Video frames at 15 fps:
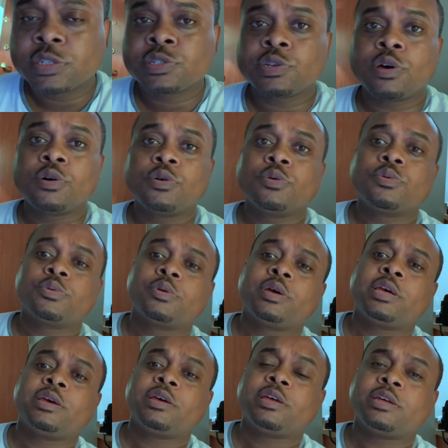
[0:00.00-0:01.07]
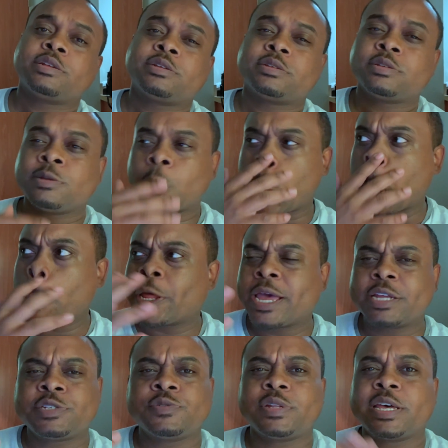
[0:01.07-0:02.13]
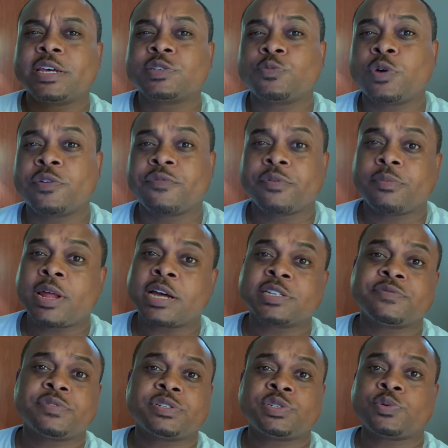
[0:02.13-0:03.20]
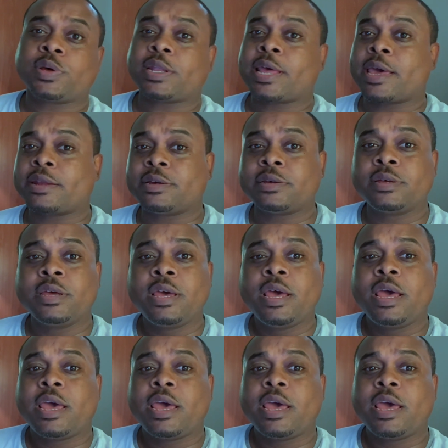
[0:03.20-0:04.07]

only had 2 legs, one from Knoxville to Atlanta,